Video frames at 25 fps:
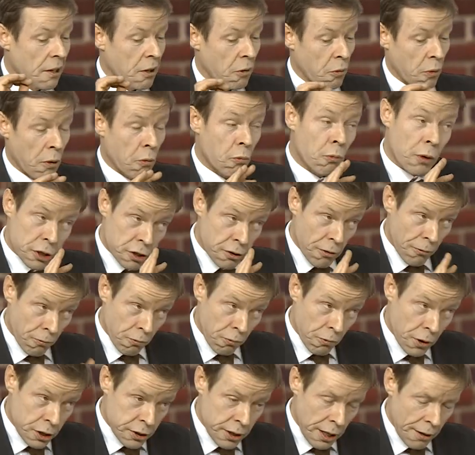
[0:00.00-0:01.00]
which, are,
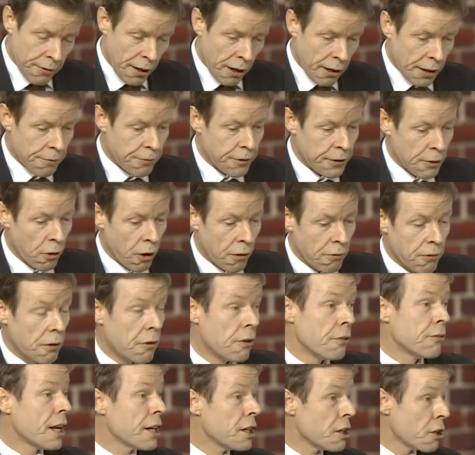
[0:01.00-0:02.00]
which there are very few of.
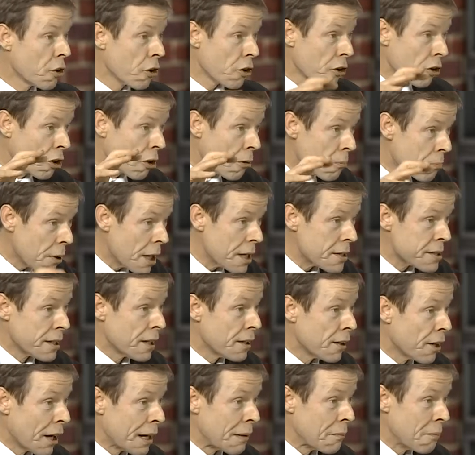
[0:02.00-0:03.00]
Then you've got to compress
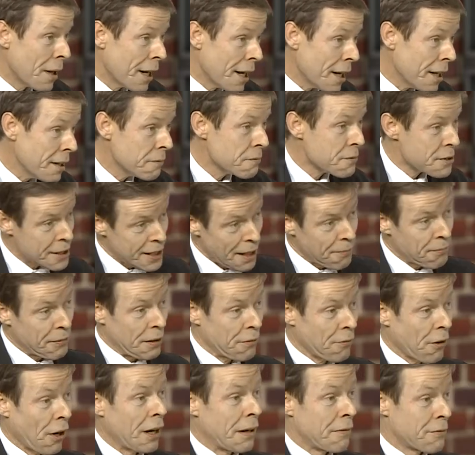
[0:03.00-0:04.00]
it like mad, 75 times.
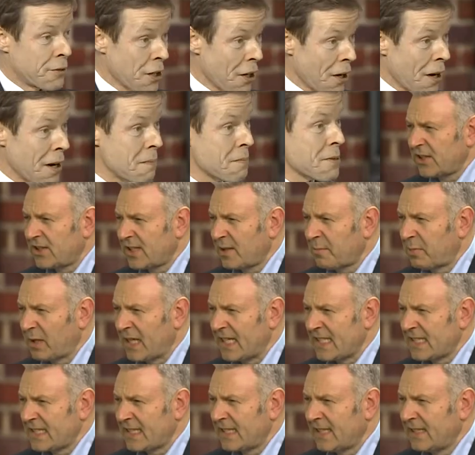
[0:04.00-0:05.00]
So you need times. a processing
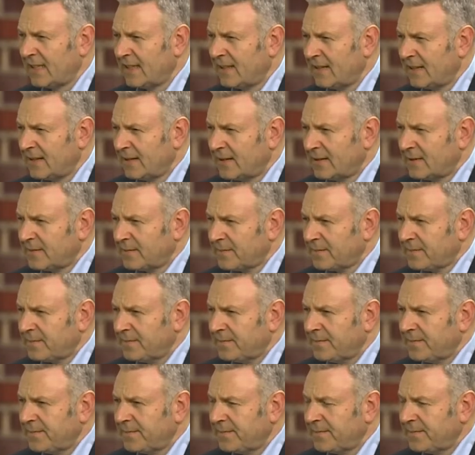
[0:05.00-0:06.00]
plant? Uh, you
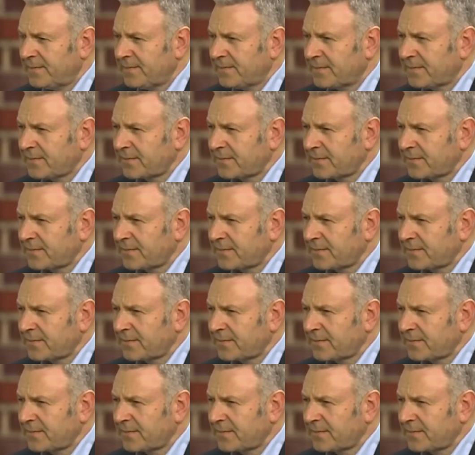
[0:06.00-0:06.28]
need a little